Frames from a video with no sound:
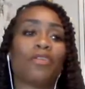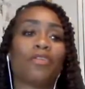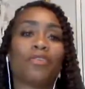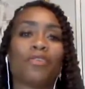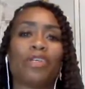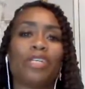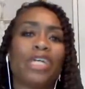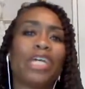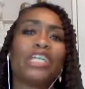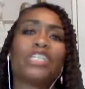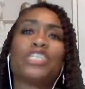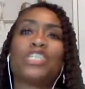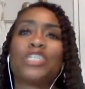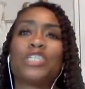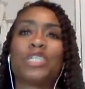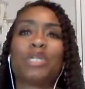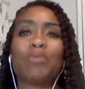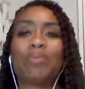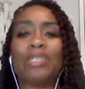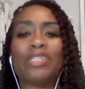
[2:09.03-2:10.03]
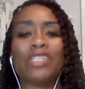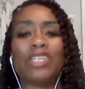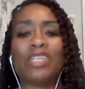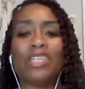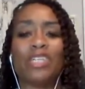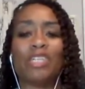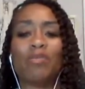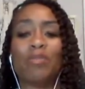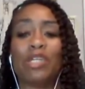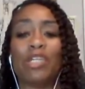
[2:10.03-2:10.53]
The relationship
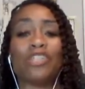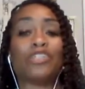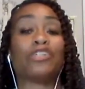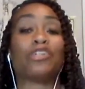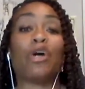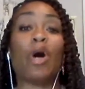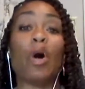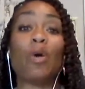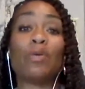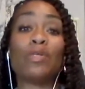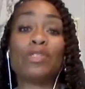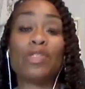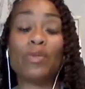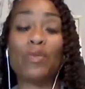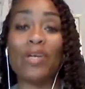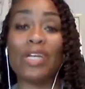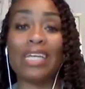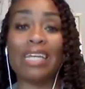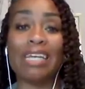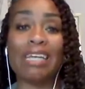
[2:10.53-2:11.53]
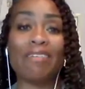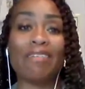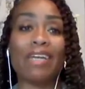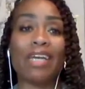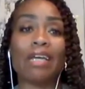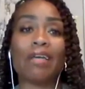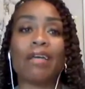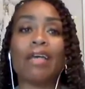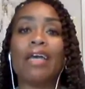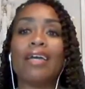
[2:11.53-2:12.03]
isn't good because you're always the one
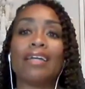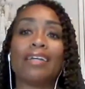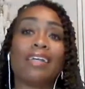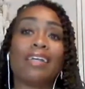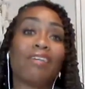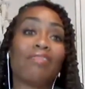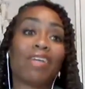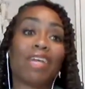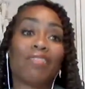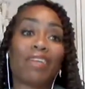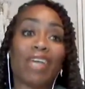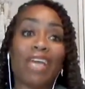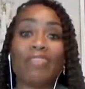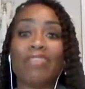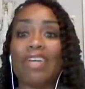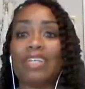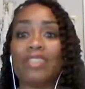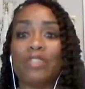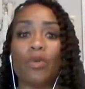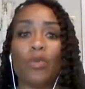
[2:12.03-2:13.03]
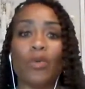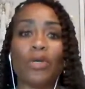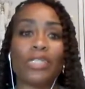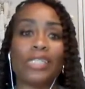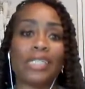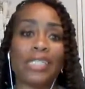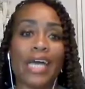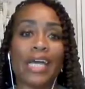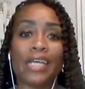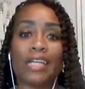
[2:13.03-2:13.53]
giving, giving, giving, giving. It's a
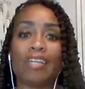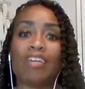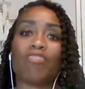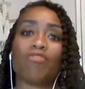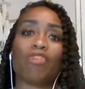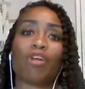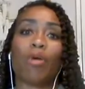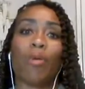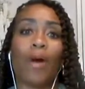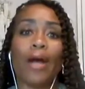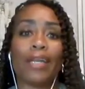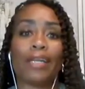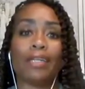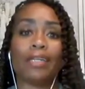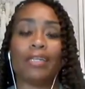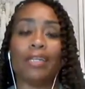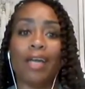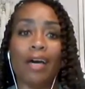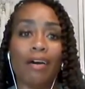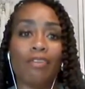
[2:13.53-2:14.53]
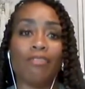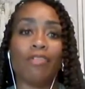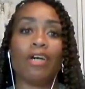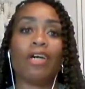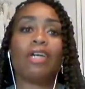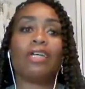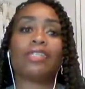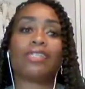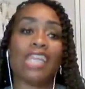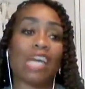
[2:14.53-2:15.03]
one-sided, unrequited love
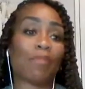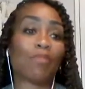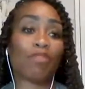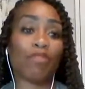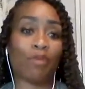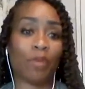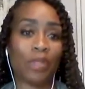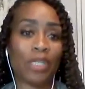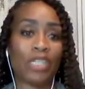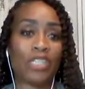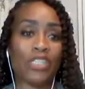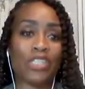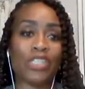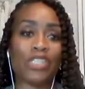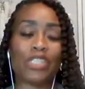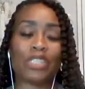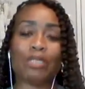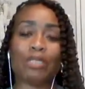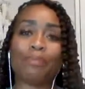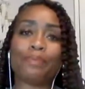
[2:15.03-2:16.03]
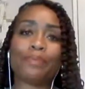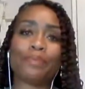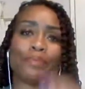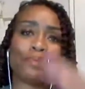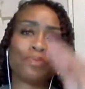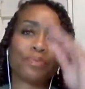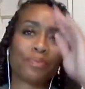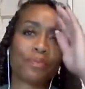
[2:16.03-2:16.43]
type of relationship.